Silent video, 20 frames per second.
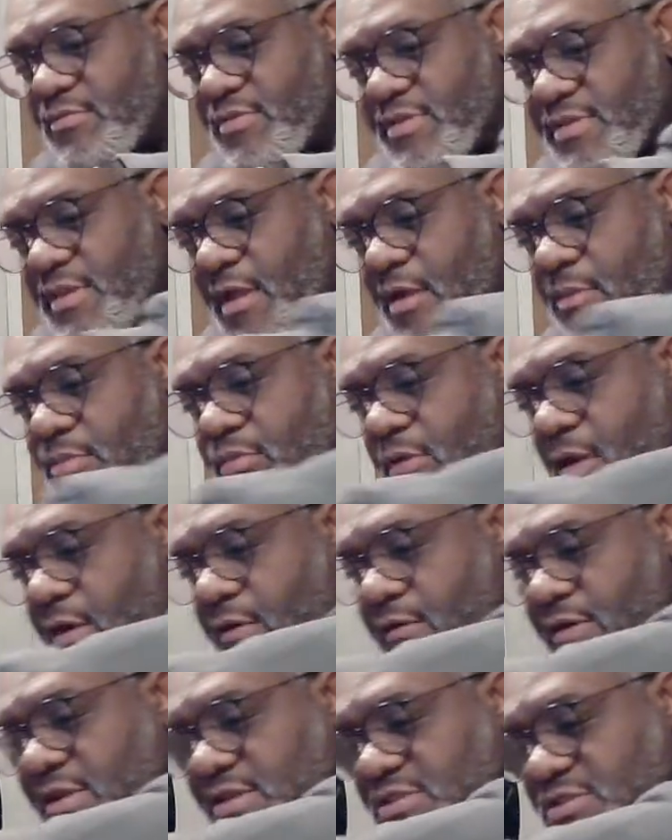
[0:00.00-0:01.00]
with our
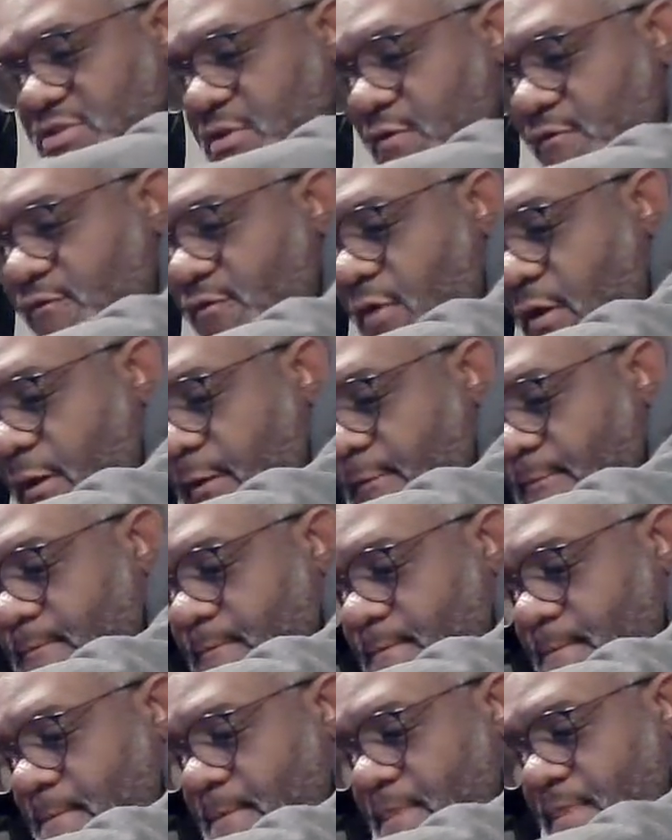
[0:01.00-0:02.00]
progress so far.
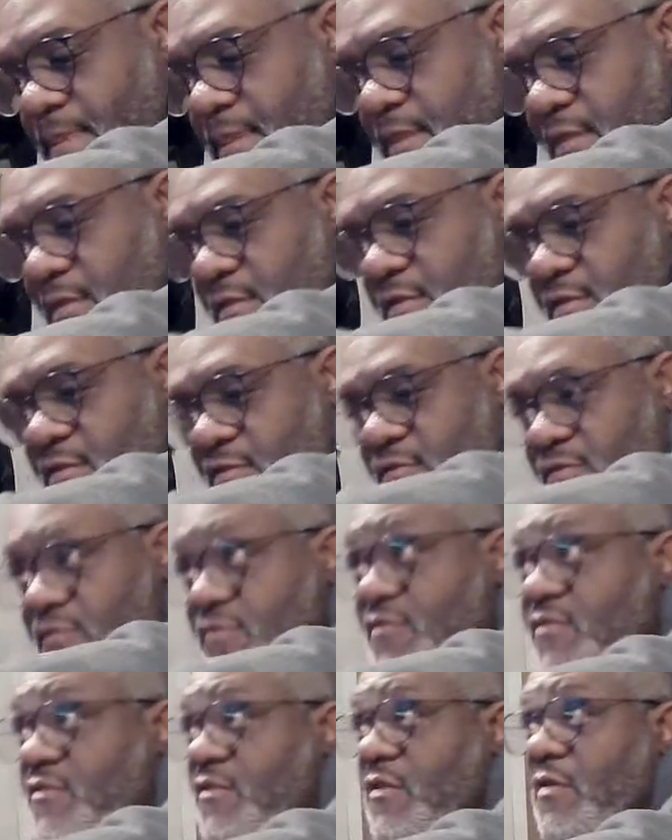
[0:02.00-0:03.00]

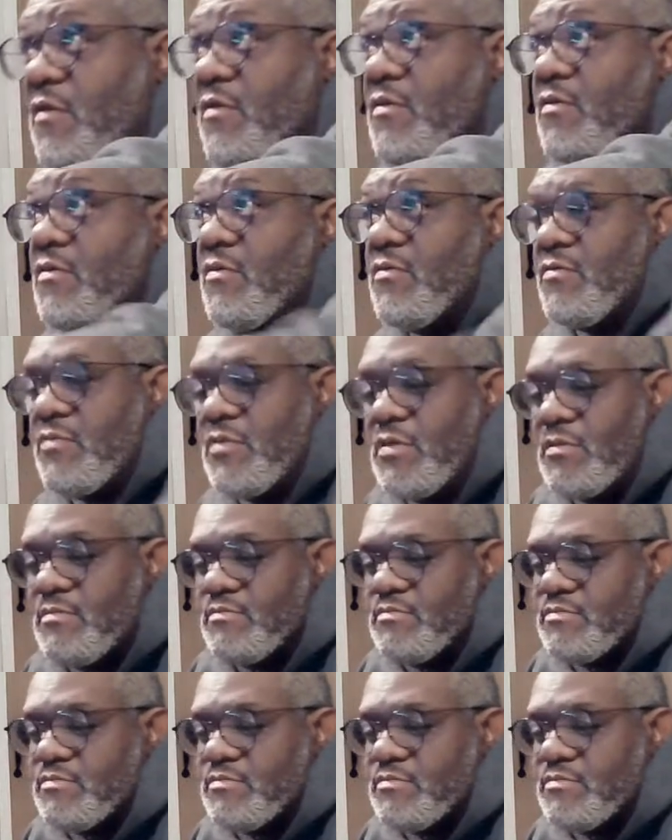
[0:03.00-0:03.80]
So, um,